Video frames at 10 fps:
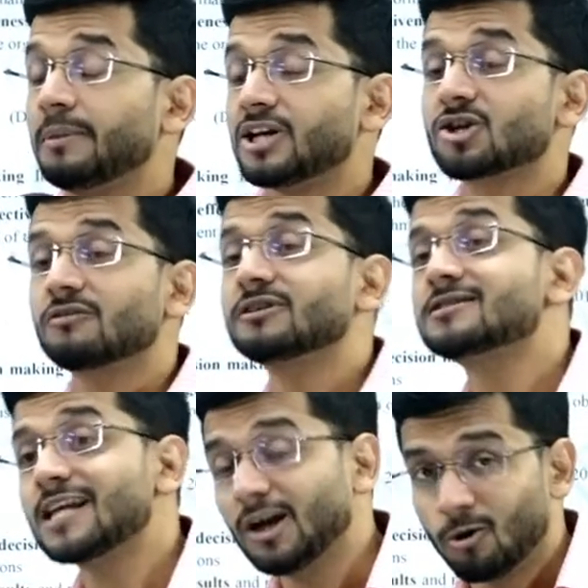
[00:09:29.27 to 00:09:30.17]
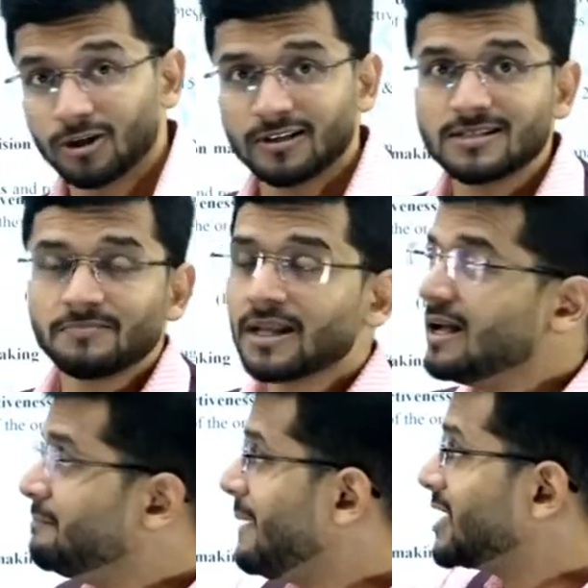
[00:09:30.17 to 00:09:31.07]
on the pressure of the stakeholders,
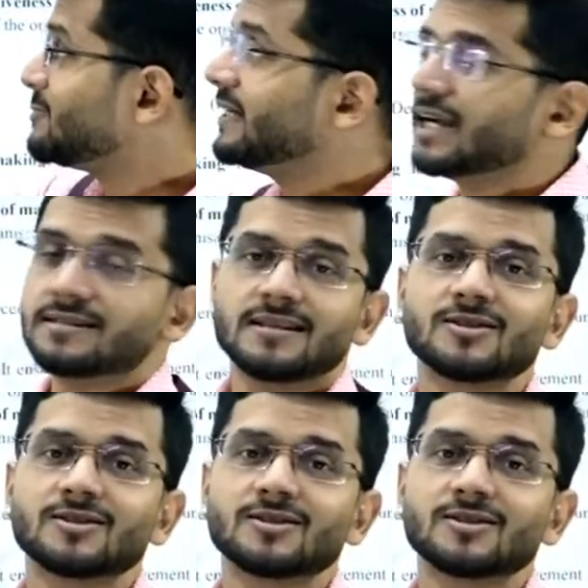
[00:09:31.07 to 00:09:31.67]
management